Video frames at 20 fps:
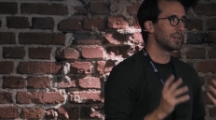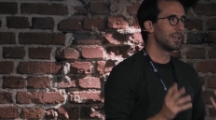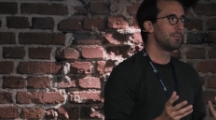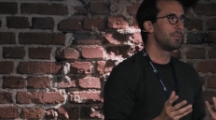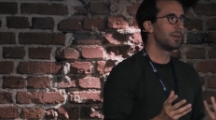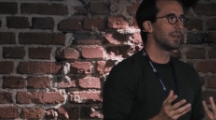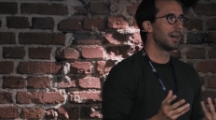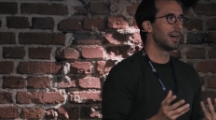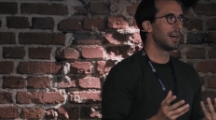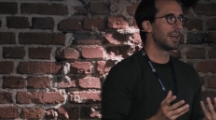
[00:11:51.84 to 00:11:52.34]

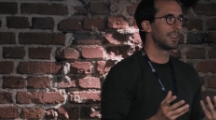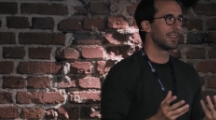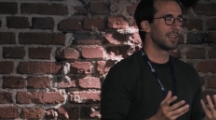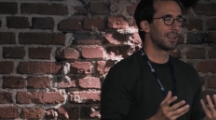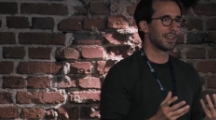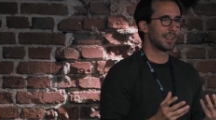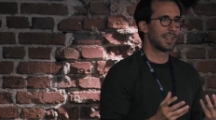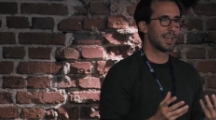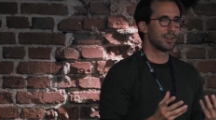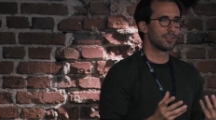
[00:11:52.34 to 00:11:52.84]
API that
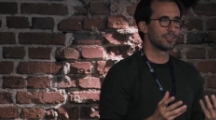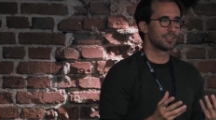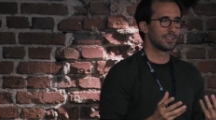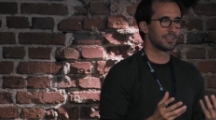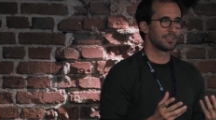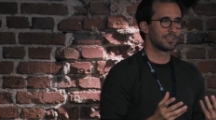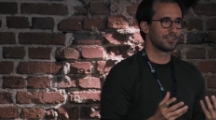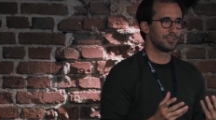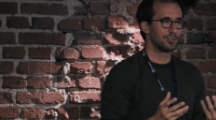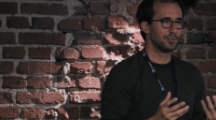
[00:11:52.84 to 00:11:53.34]
allows
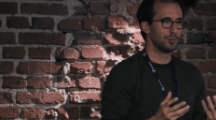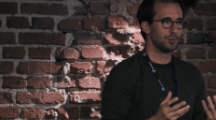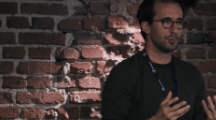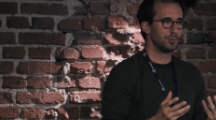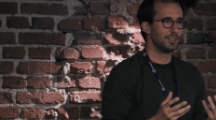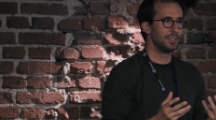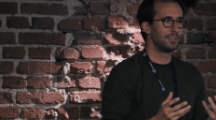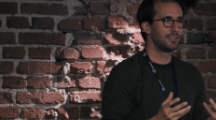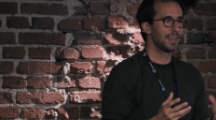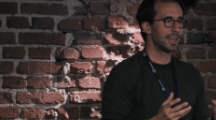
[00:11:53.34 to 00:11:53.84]
us to
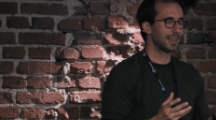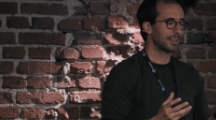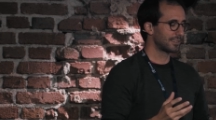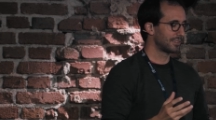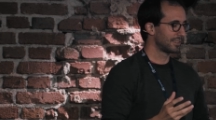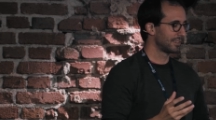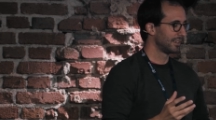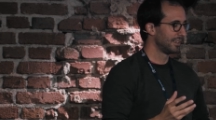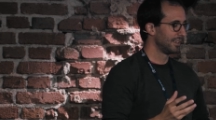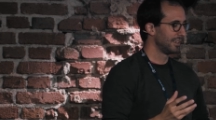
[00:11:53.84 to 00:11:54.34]

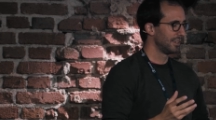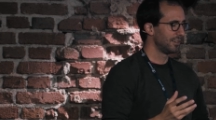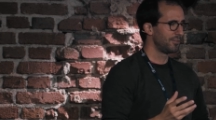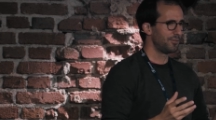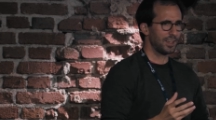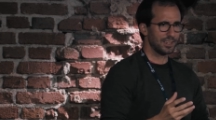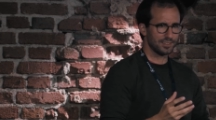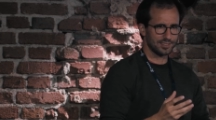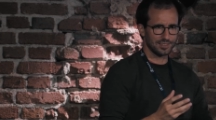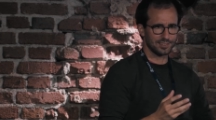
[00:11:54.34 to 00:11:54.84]
detect
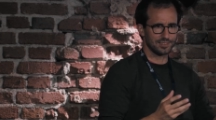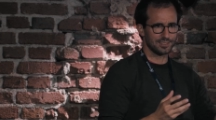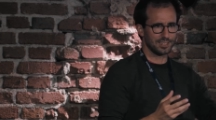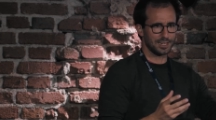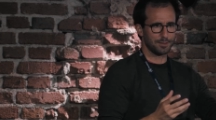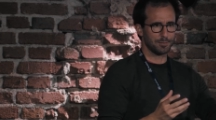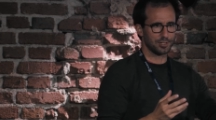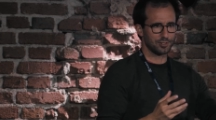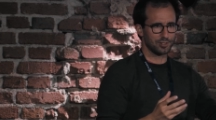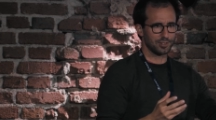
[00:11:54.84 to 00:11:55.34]
faces and
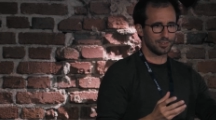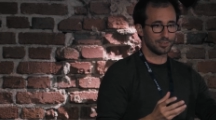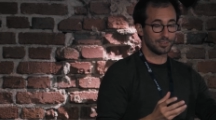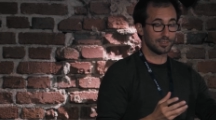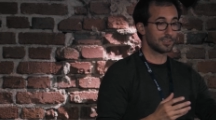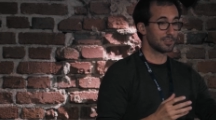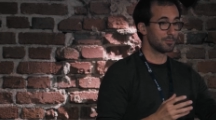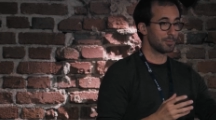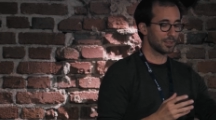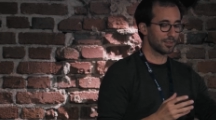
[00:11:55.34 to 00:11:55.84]
images
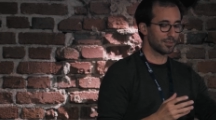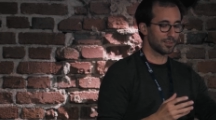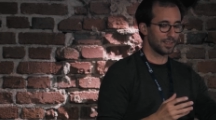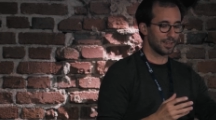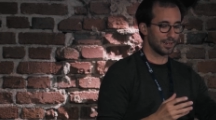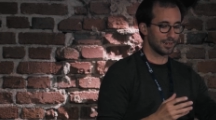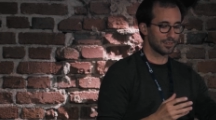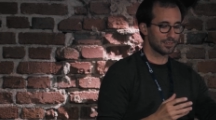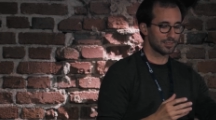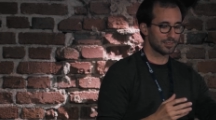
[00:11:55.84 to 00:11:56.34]
and some other
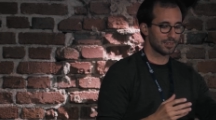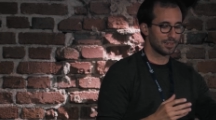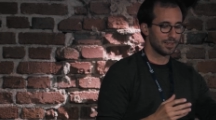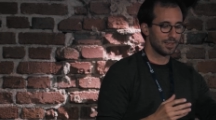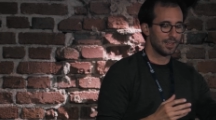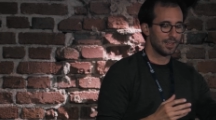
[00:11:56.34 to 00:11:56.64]
things.